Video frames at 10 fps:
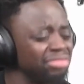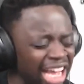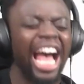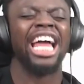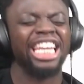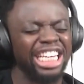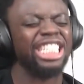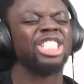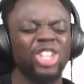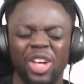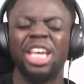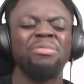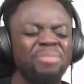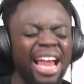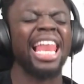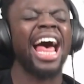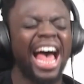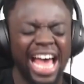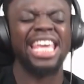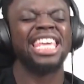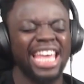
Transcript: I need this song in my life.